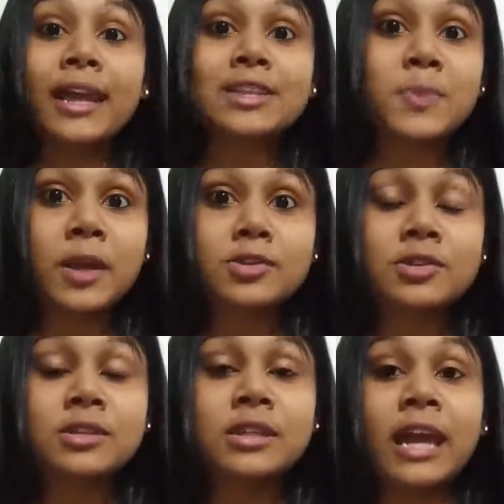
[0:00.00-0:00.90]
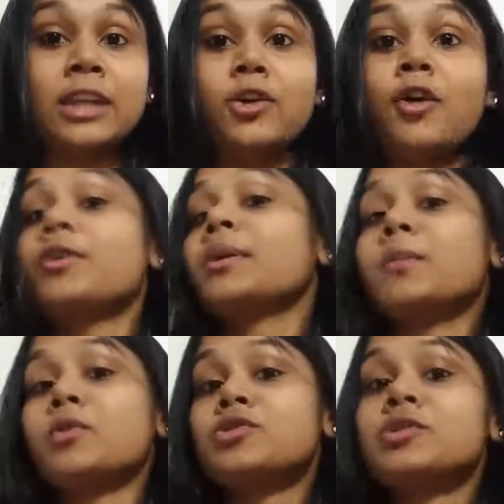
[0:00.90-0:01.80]
expression and your
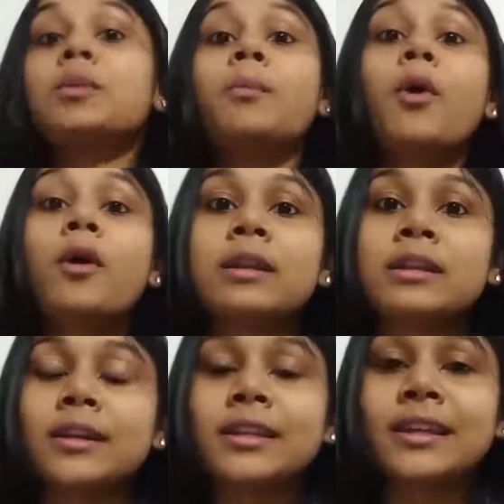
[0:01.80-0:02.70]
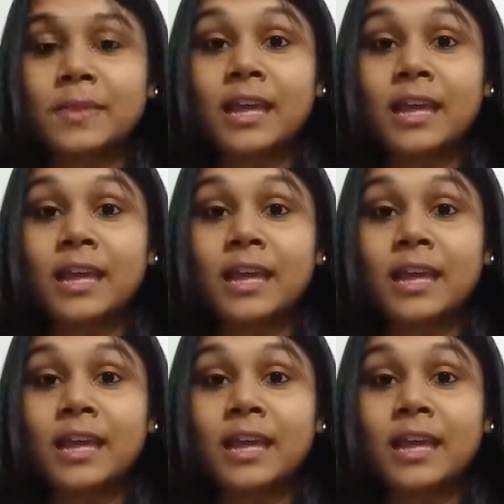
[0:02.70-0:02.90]
emotion more clearly.